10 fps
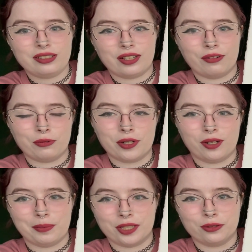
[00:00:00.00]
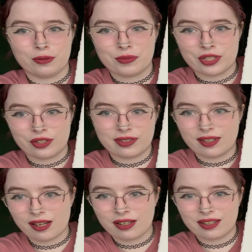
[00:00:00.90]
of what our bedrooms look
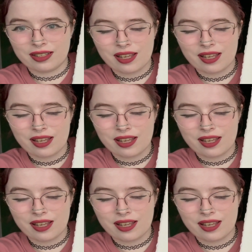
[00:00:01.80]
like.